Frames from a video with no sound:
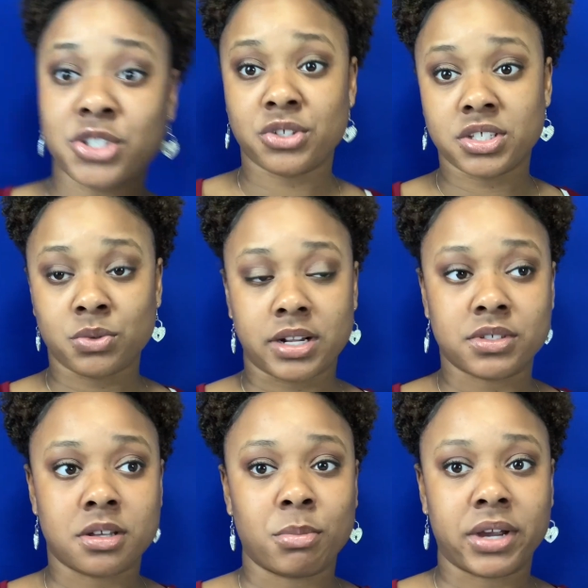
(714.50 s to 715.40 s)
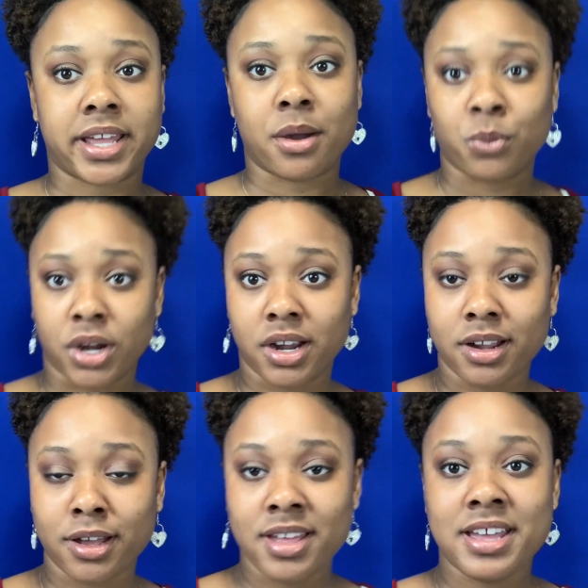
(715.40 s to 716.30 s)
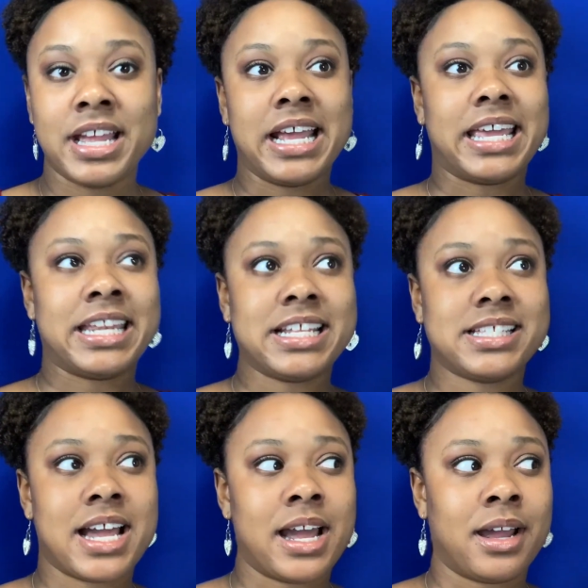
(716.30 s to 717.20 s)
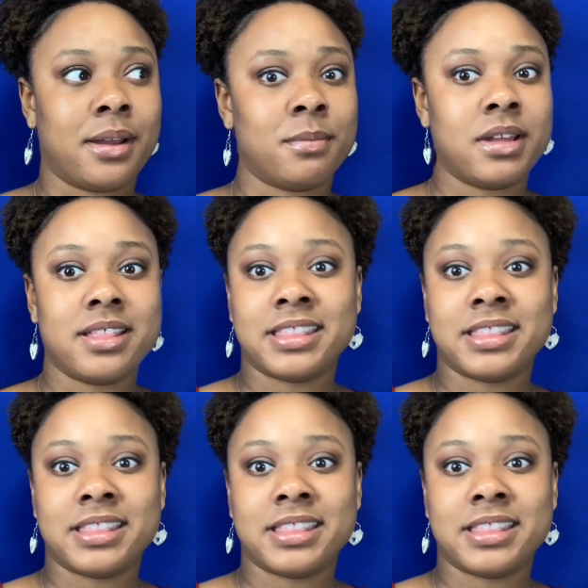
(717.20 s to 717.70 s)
to do this when I was on break at work. Anytime